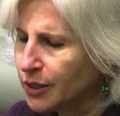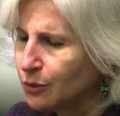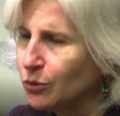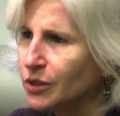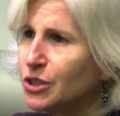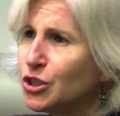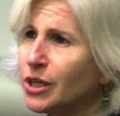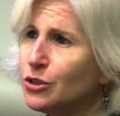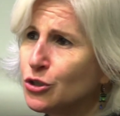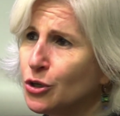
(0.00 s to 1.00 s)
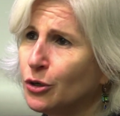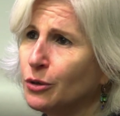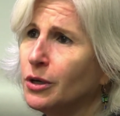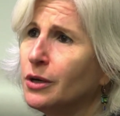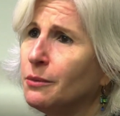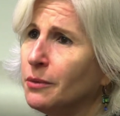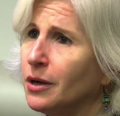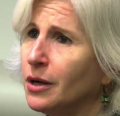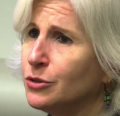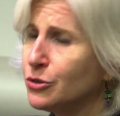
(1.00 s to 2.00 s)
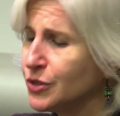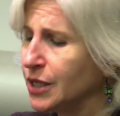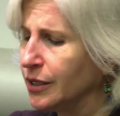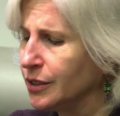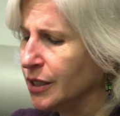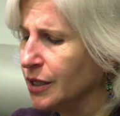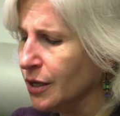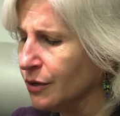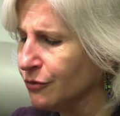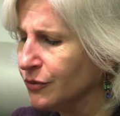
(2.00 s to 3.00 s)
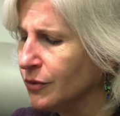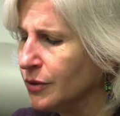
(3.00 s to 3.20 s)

and it really changed her understanding of